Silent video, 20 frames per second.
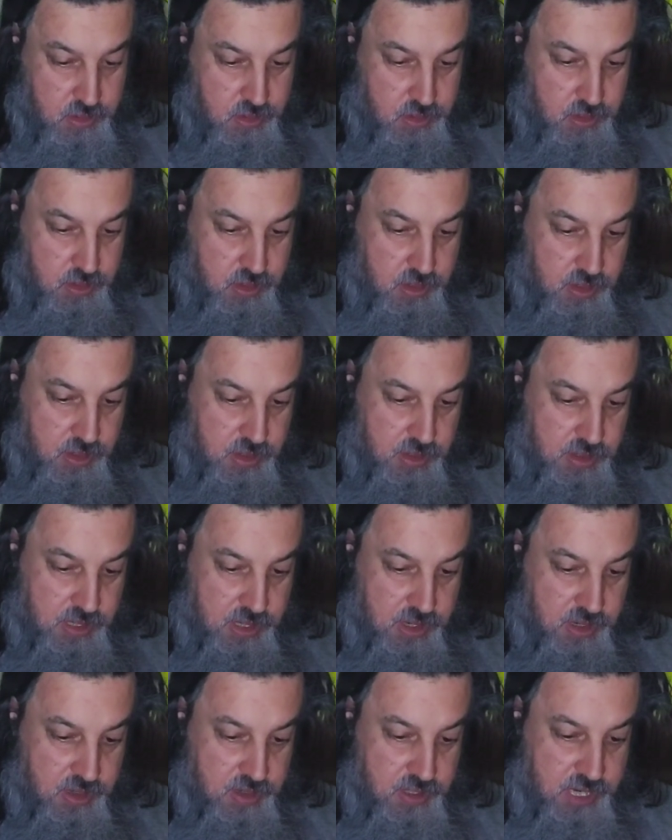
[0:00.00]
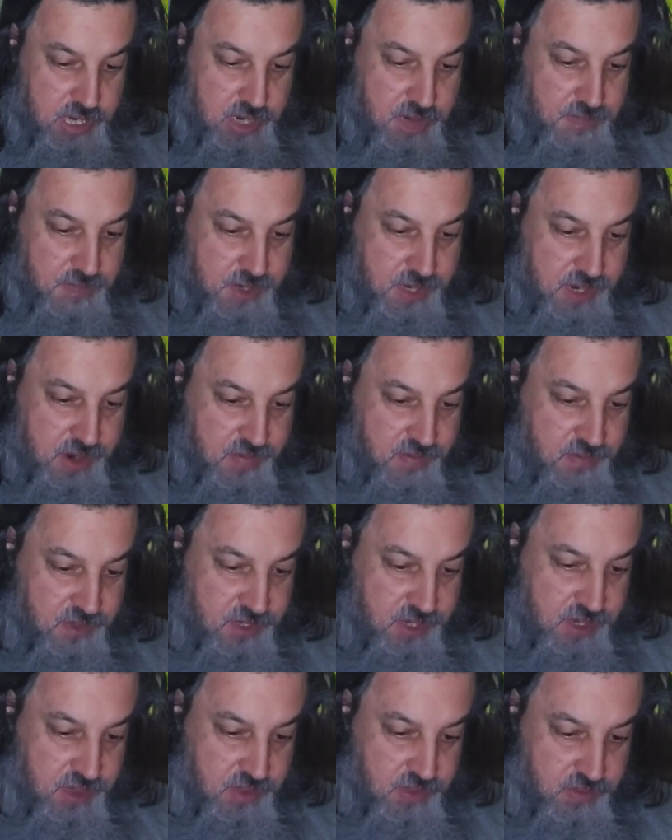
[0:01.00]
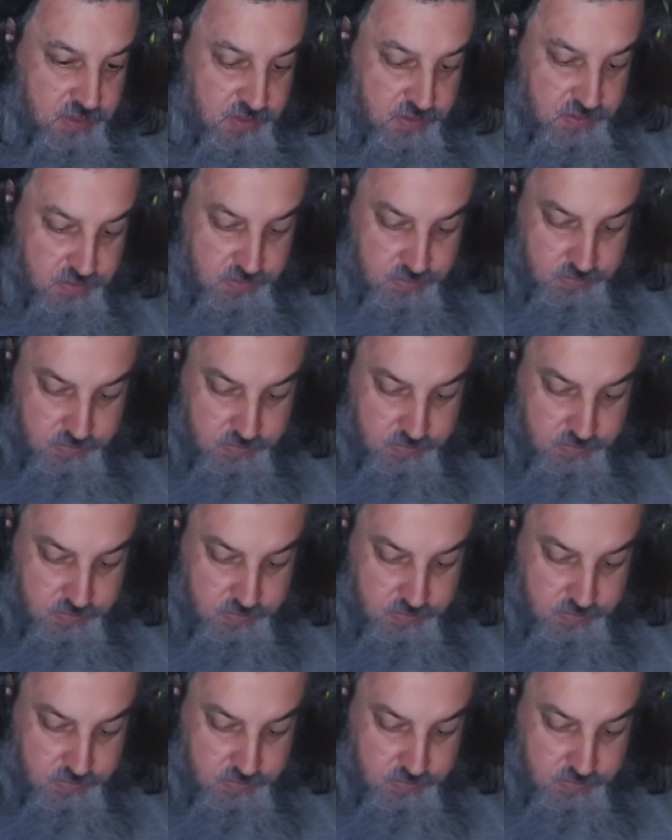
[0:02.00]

There's a little layer of tape I have to get through.